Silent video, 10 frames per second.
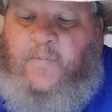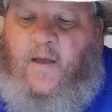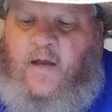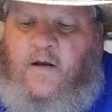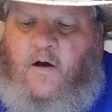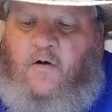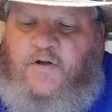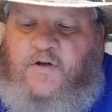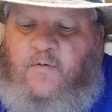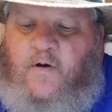And
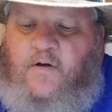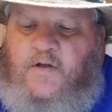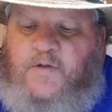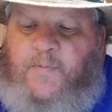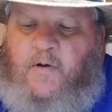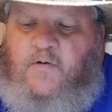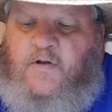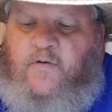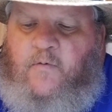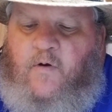Yehoshua spoke
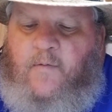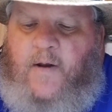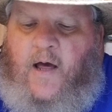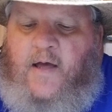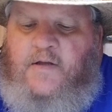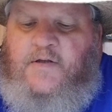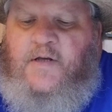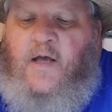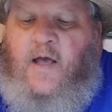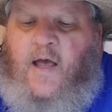to the Reubenites
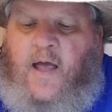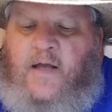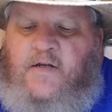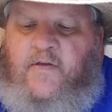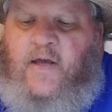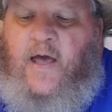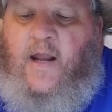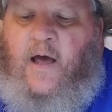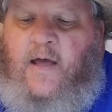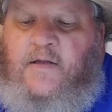and to the
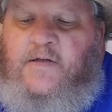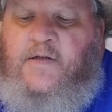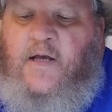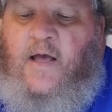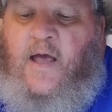Gadites